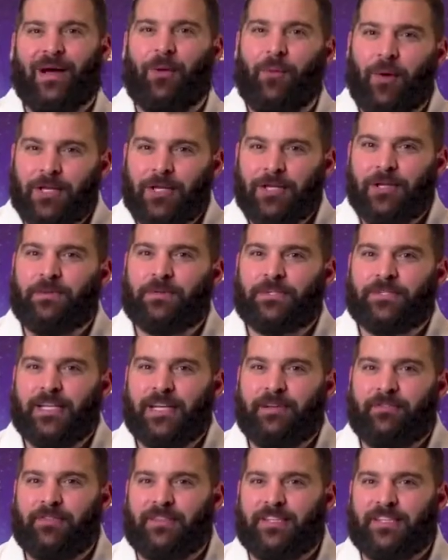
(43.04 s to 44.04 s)
Now what you
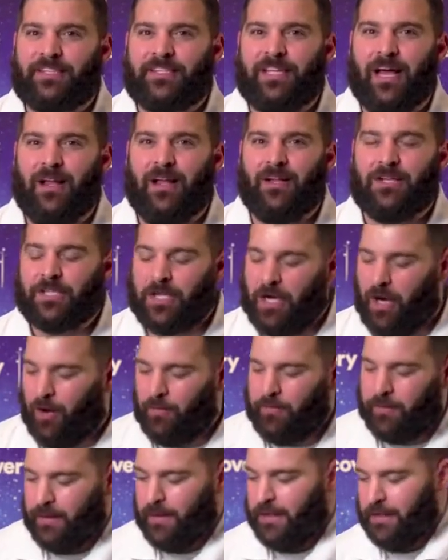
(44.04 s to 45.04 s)
receive with this
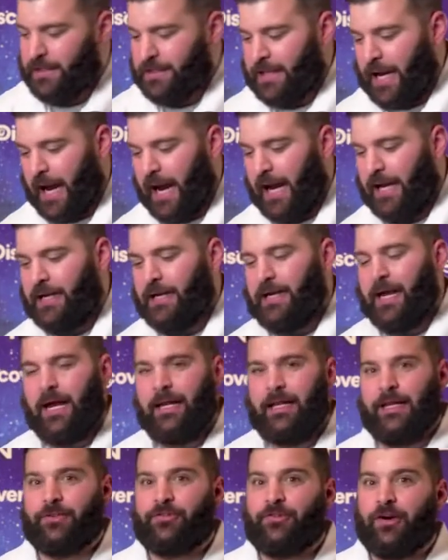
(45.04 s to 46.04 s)
telescope is a handy
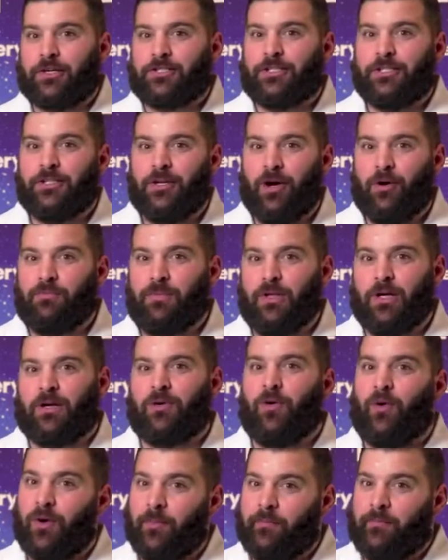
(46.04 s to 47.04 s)
dandy instruction
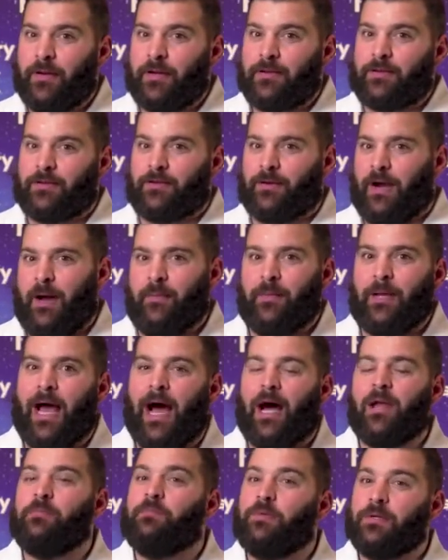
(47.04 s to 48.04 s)
notebook or a pictogram on
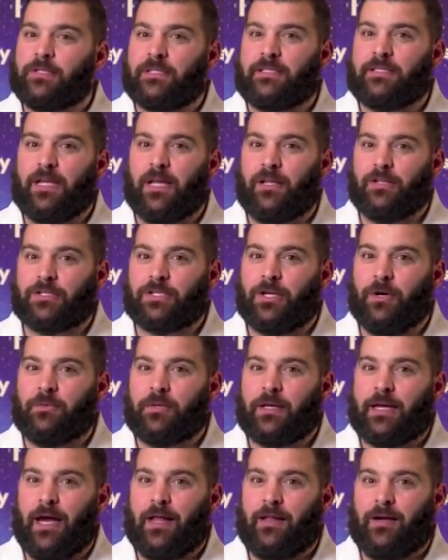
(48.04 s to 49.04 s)
how to put the telescope
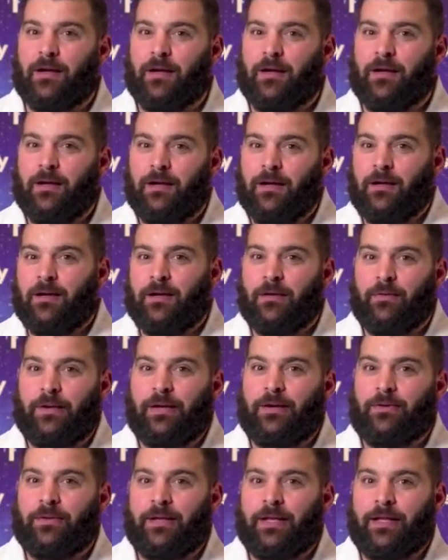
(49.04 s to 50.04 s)
together. We
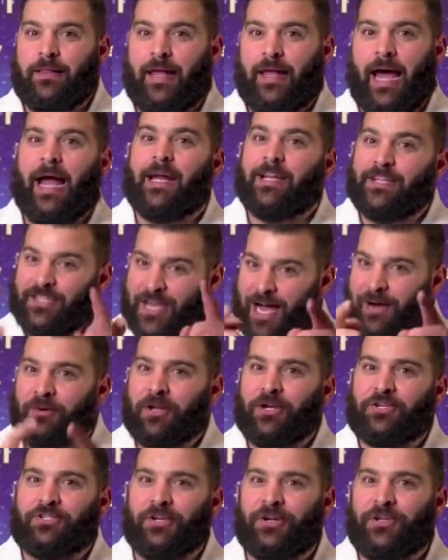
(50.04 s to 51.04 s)
don't need that because I'm
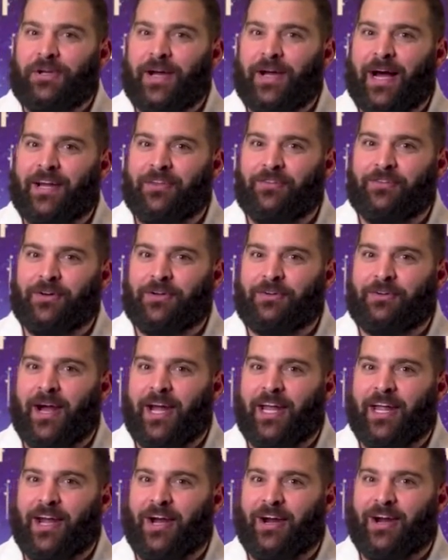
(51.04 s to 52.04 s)
going to show you how to do it
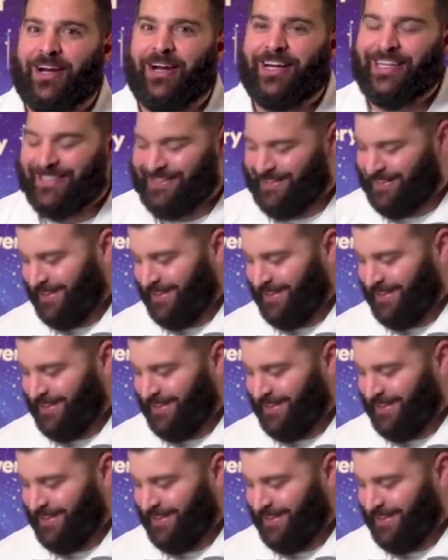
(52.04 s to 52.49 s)
right here.